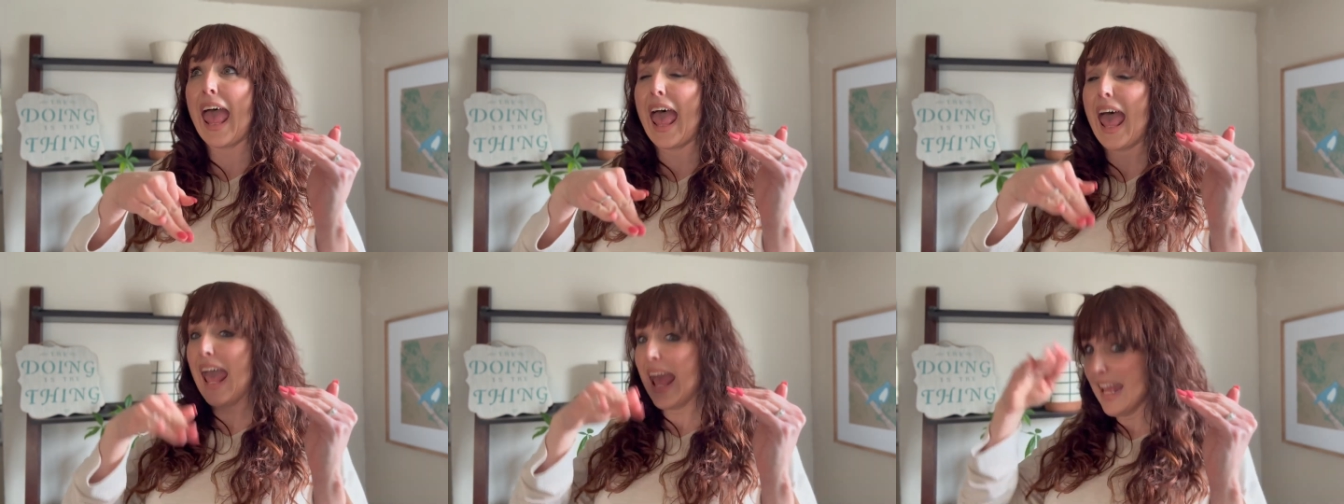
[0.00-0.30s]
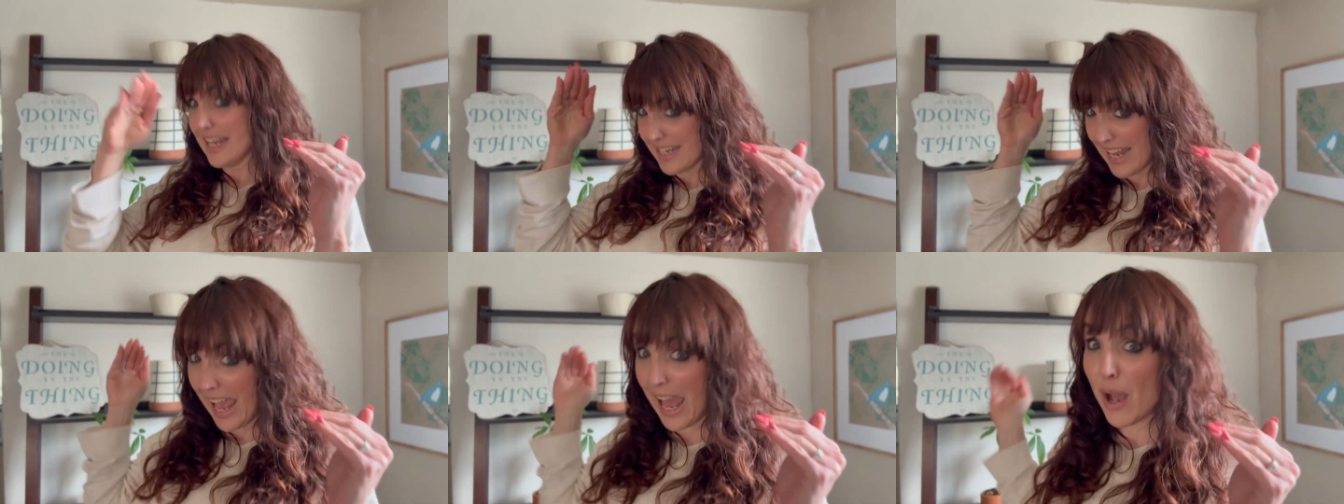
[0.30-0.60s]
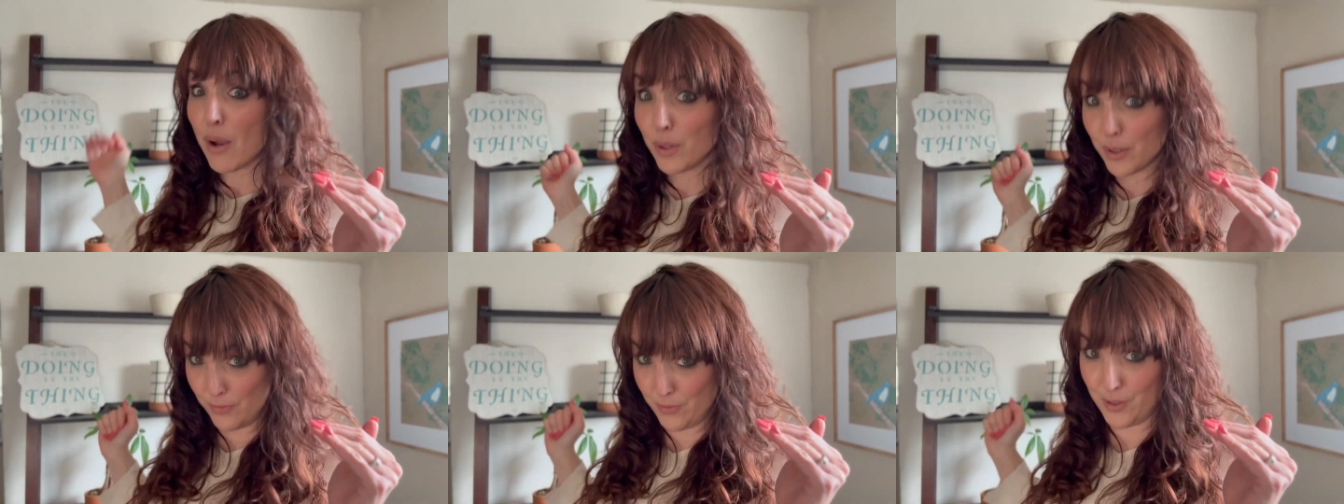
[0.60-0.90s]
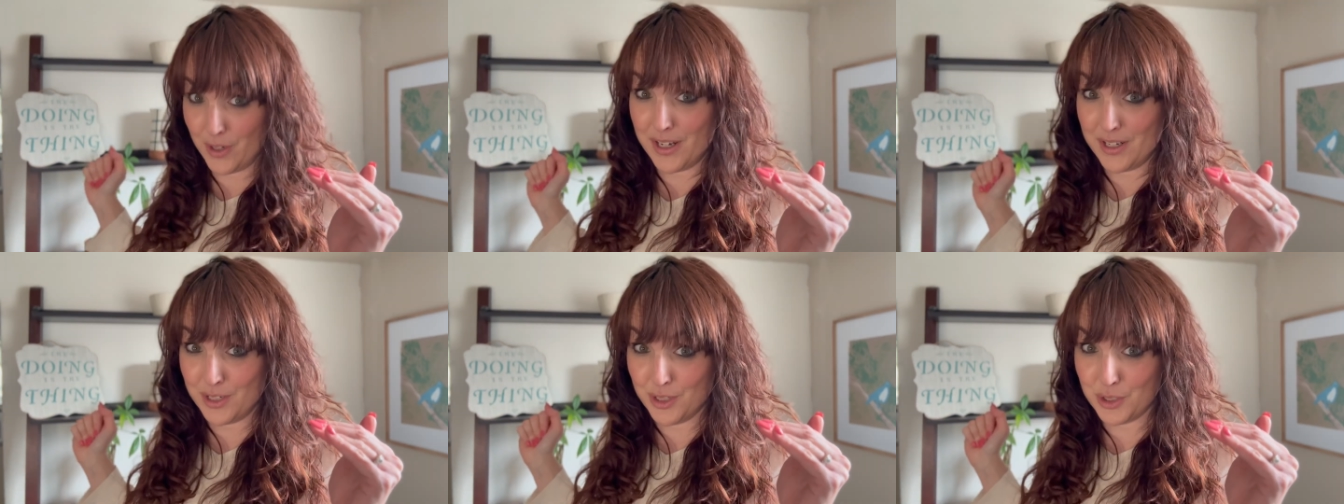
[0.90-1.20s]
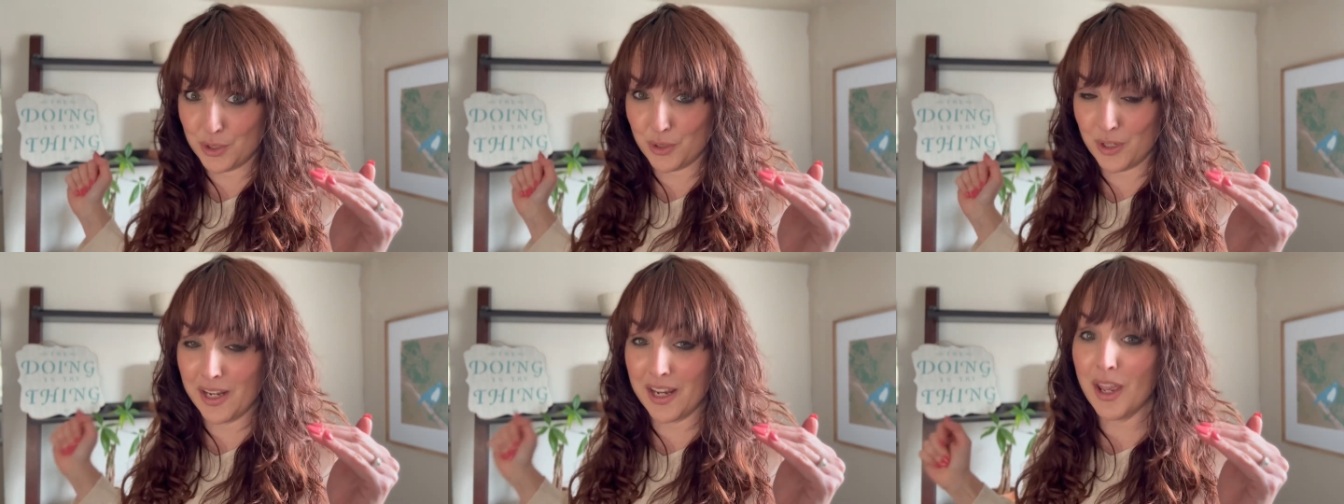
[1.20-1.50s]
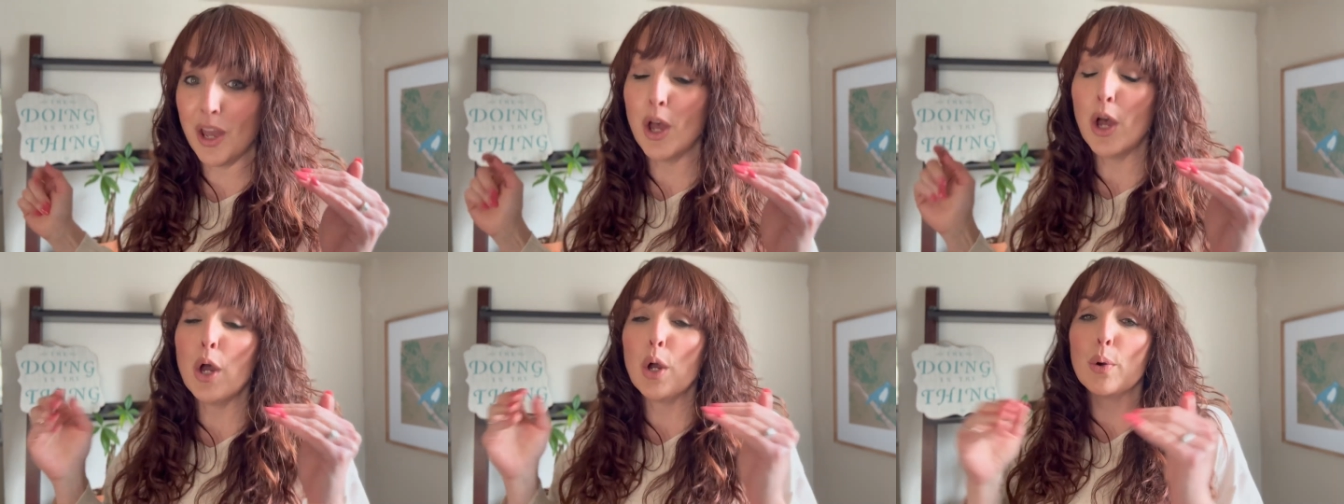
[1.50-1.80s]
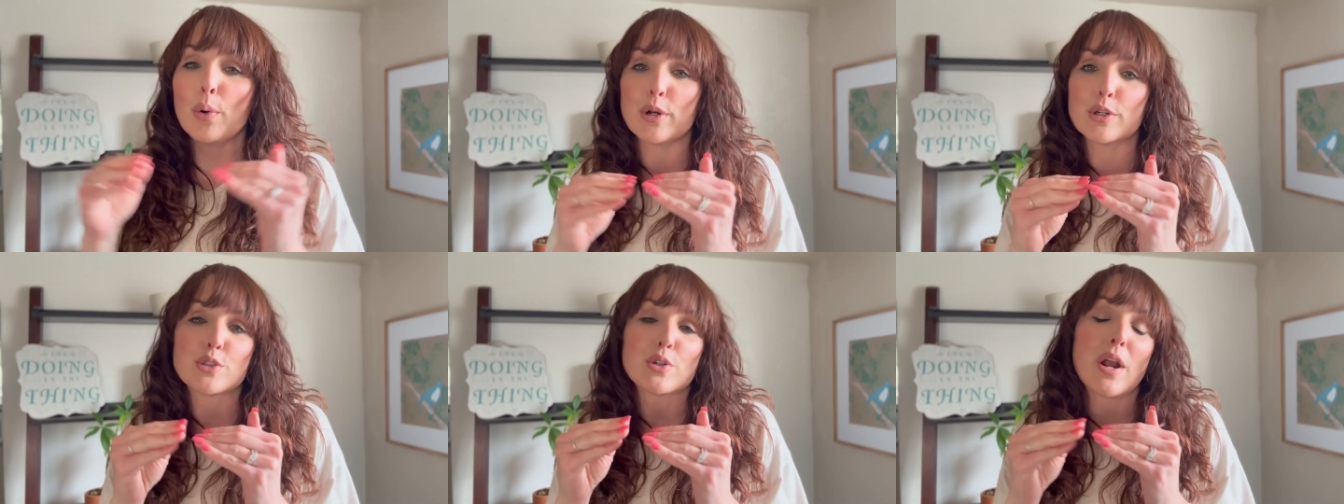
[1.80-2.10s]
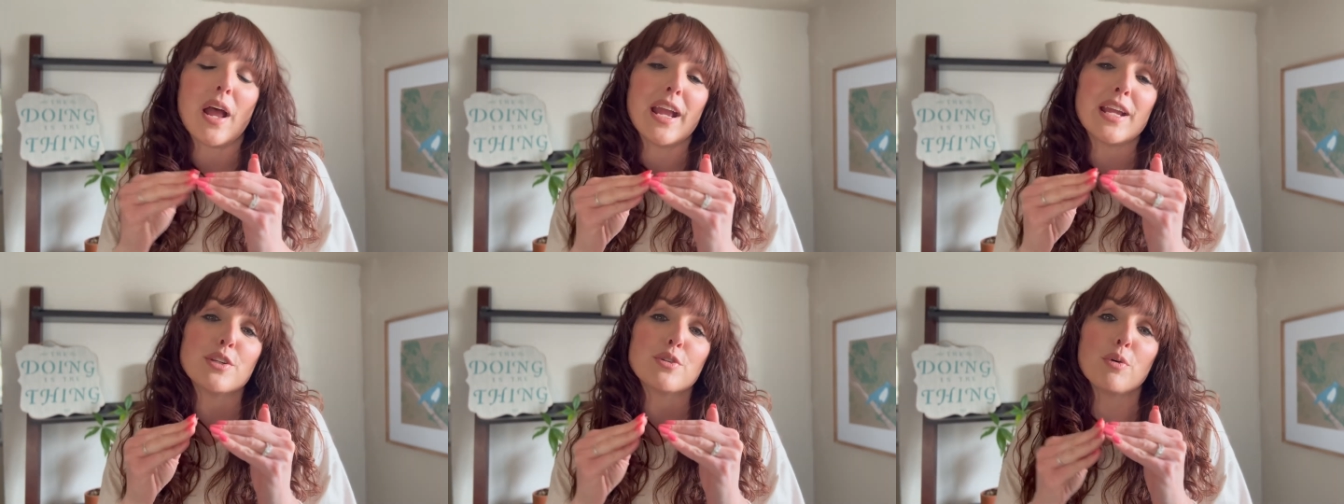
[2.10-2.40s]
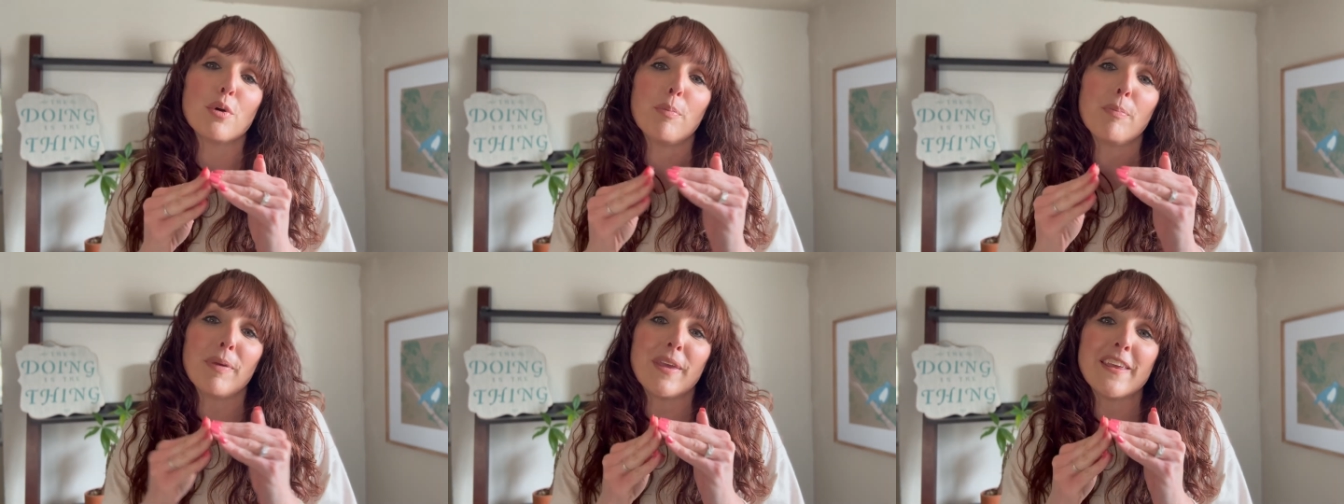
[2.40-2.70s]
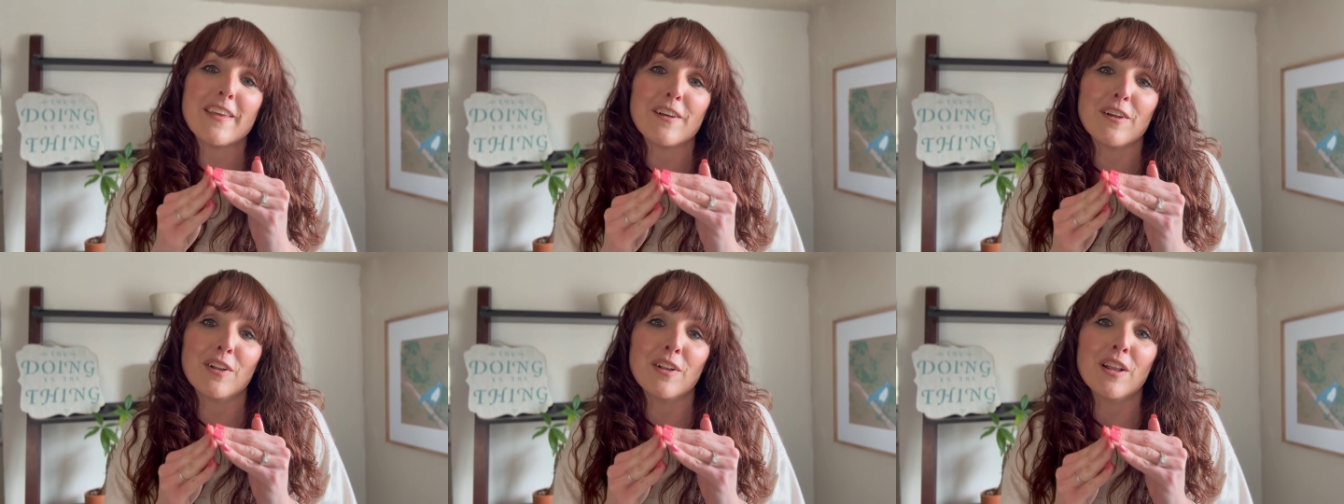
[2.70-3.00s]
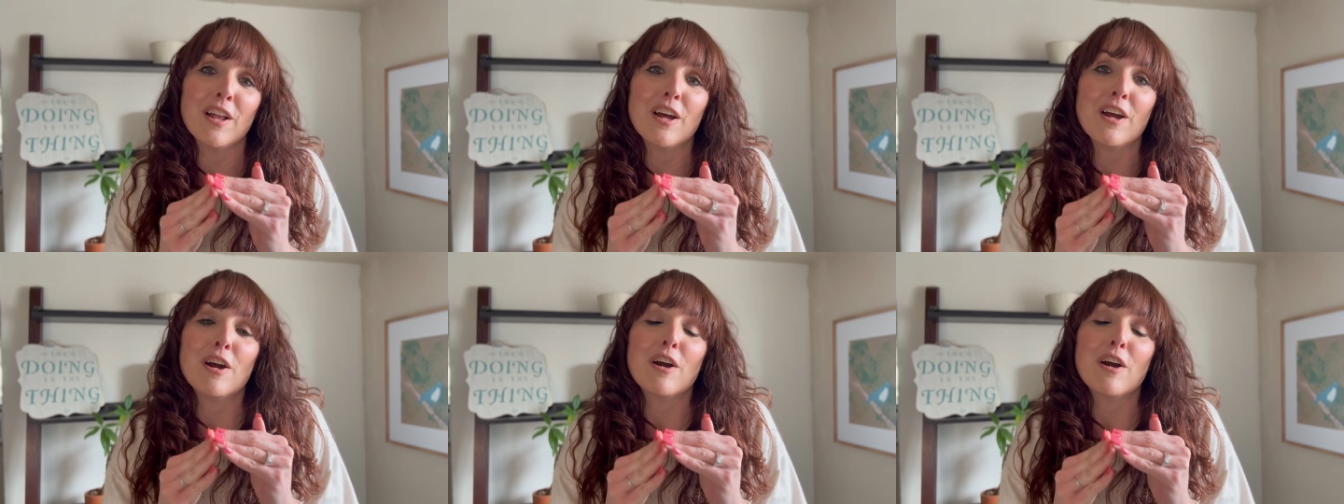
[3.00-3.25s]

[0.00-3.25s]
and out of your industry who are trying to appeal